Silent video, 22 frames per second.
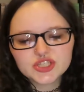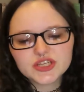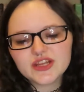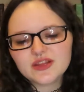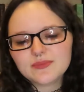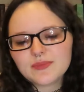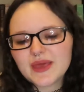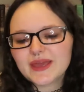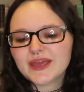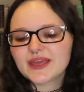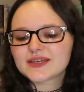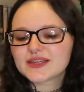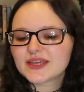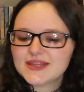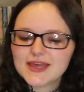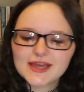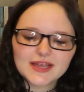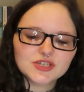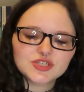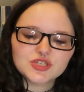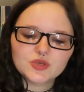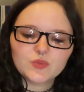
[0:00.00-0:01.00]
didn't make a
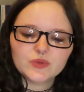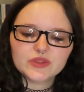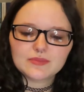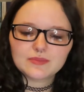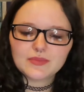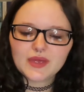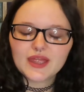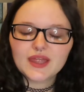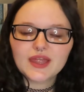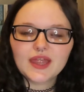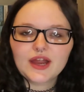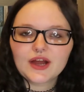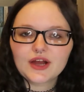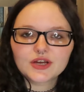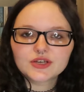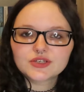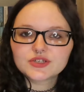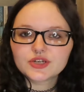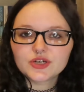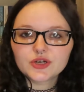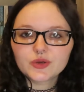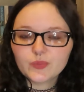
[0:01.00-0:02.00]
connection with the main
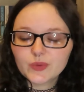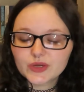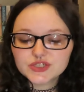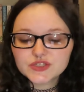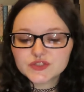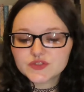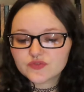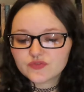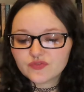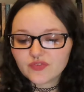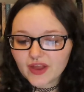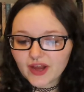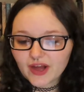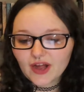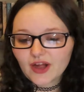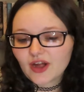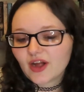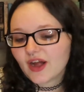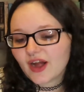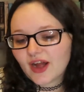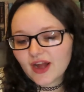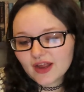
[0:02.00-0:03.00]
character, which is
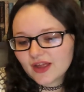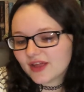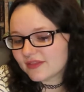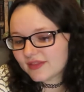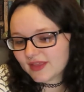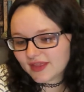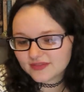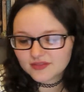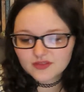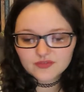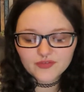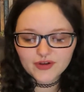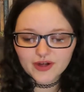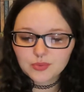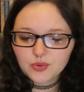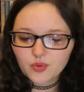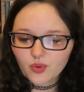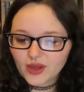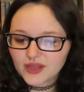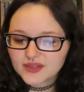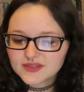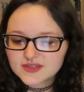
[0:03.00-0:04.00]
fair. That's a fair
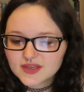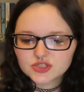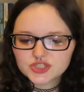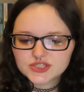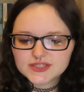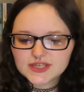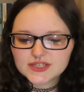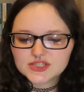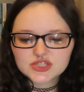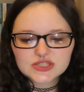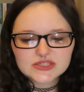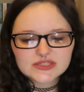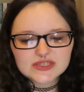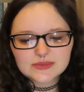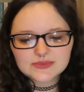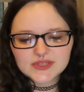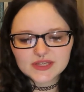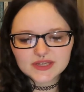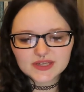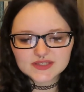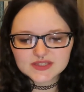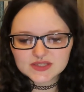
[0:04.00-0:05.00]
point. She said she
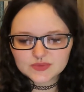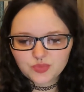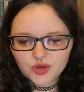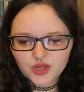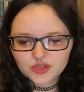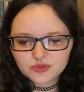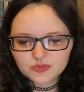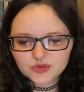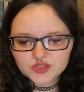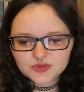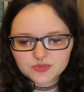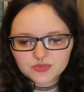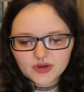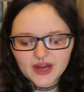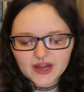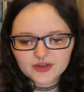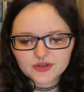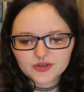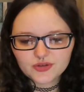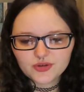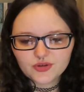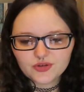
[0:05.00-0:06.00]
seems like a spoiled rich
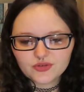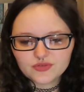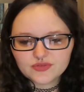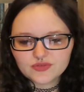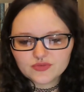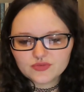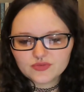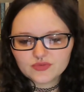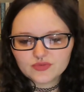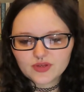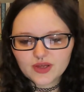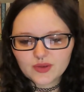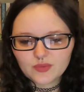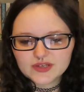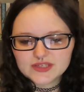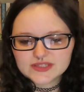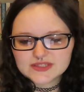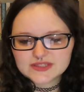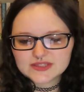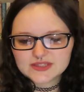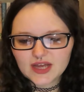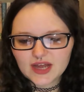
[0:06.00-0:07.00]
brat who
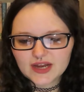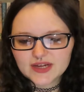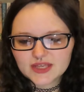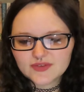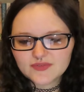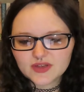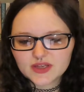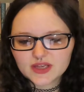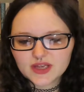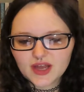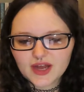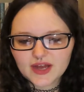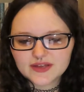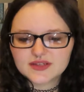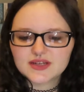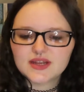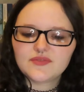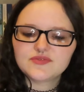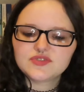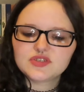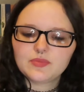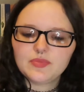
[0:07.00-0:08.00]
was not even kind
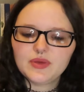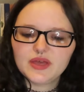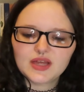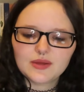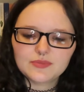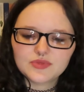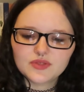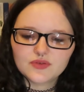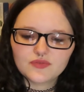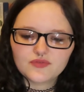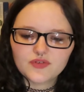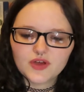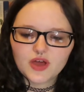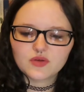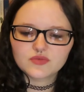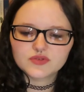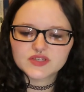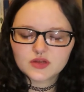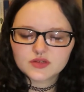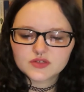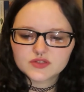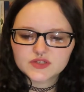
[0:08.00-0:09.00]
enough to pick up the
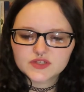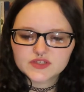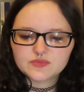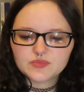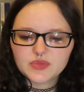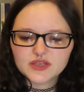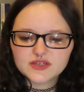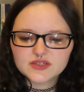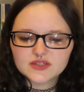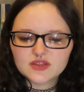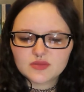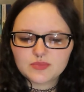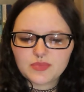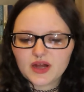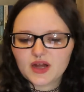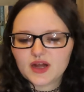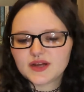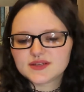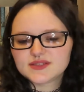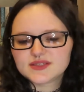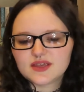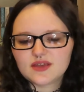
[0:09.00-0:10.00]
phone to speak to the
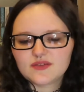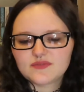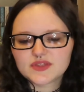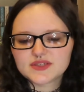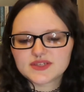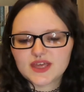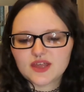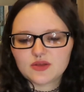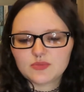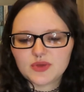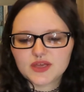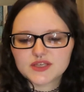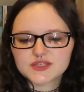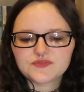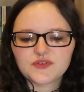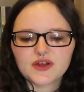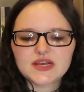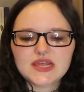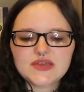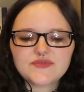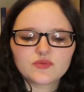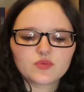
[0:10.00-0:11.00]
parents of the dead best
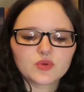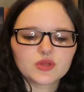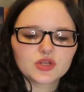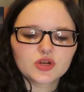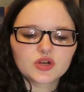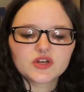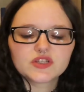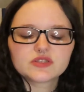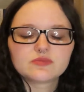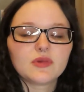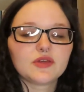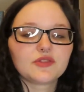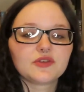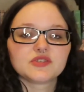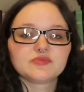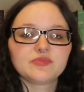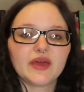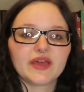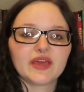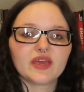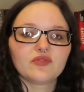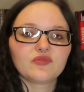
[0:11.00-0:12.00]
friend even when the girl's mother is
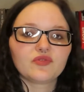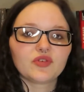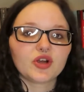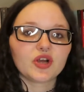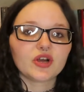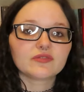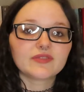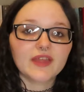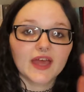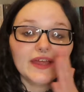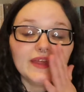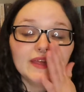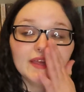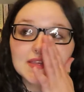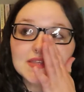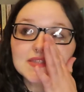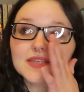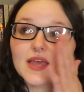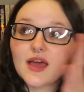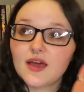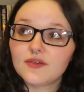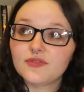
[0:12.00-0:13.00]
begging for her. That
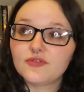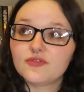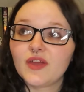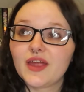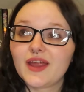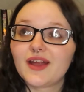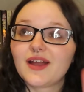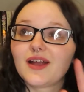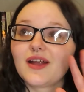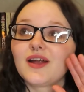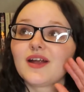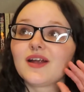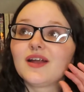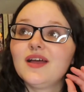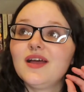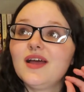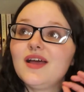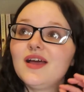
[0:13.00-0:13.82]
is a fair